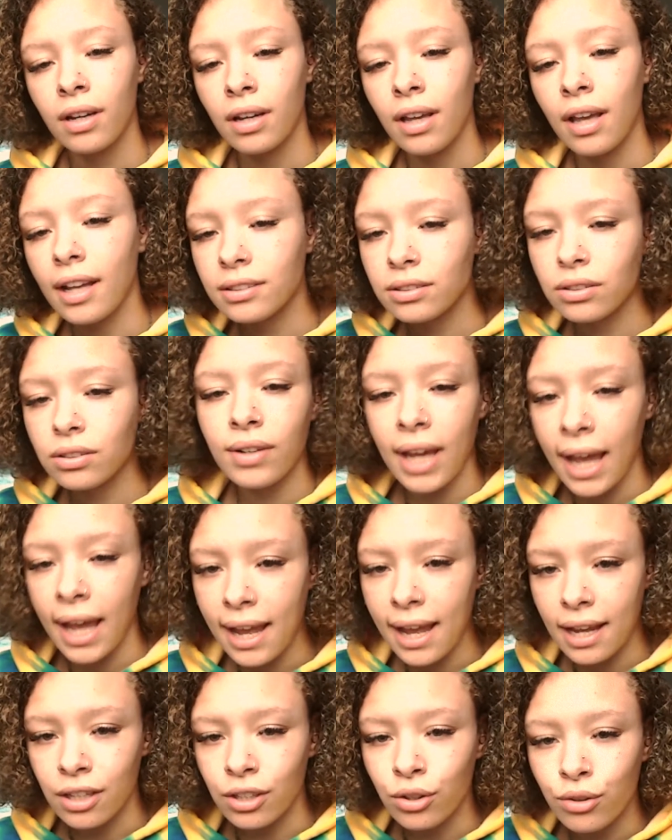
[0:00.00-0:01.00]
It's okay,
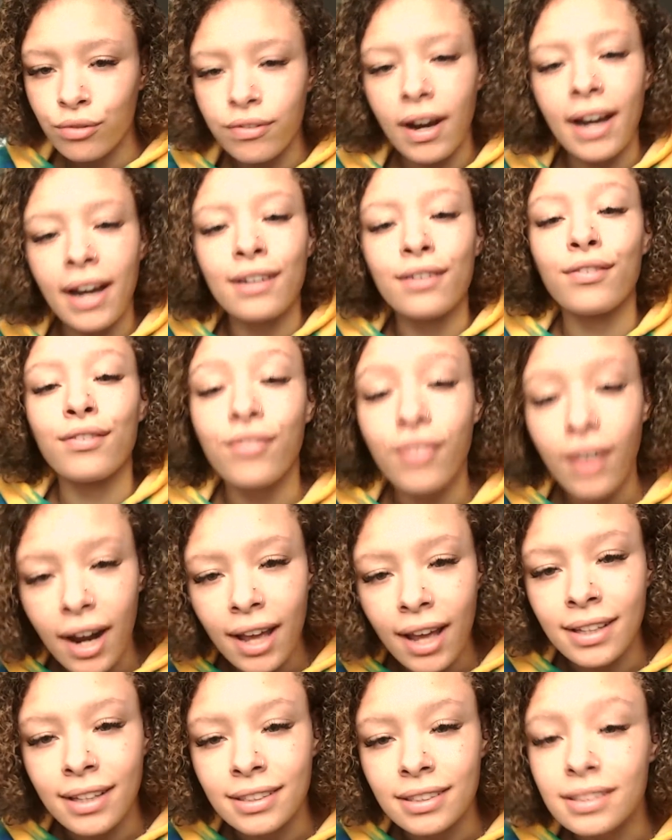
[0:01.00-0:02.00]
you find
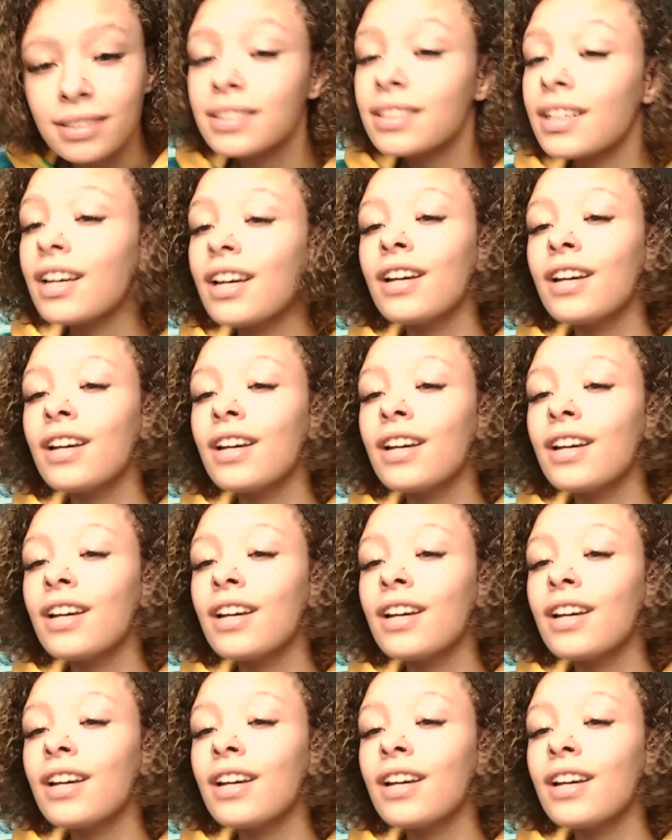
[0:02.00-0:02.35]
friends.